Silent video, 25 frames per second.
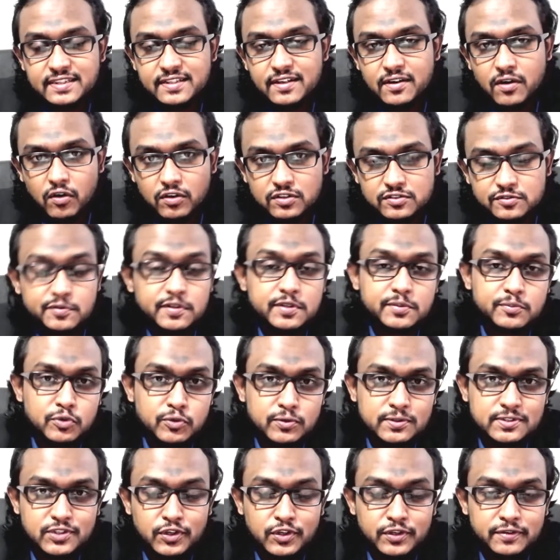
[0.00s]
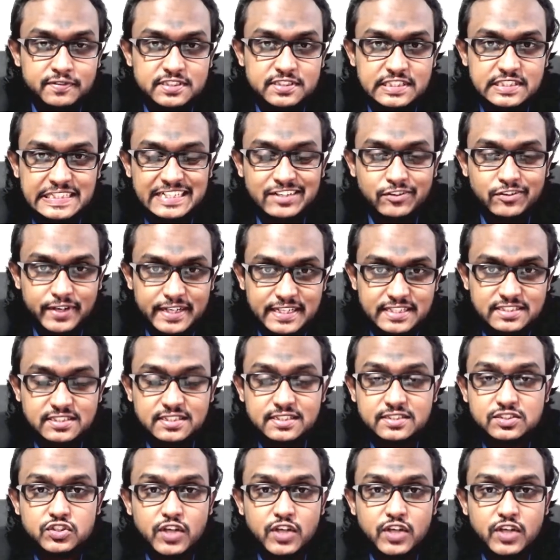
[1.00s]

Oxford Brookes University Research